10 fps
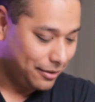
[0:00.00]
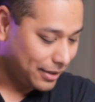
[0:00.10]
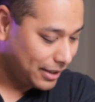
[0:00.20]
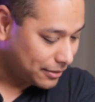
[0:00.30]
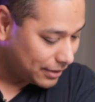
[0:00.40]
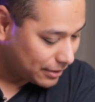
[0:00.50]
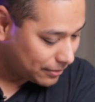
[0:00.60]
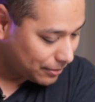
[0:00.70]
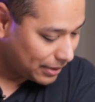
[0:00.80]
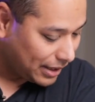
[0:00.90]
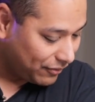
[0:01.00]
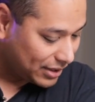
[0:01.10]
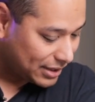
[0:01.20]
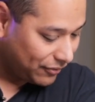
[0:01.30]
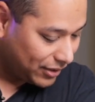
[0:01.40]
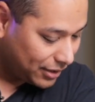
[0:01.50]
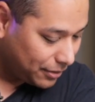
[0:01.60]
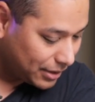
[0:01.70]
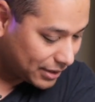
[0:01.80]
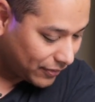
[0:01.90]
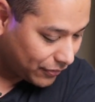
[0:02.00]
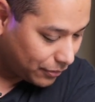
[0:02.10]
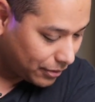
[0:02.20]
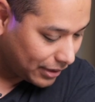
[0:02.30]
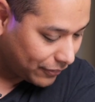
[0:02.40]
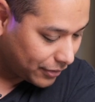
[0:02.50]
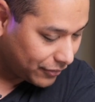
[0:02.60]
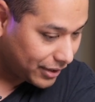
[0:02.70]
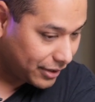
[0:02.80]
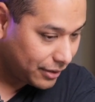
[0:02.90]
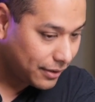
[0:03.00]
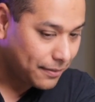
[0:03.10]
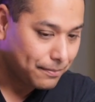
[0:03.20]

Okay, so this one we have a 72 to 74 left over here,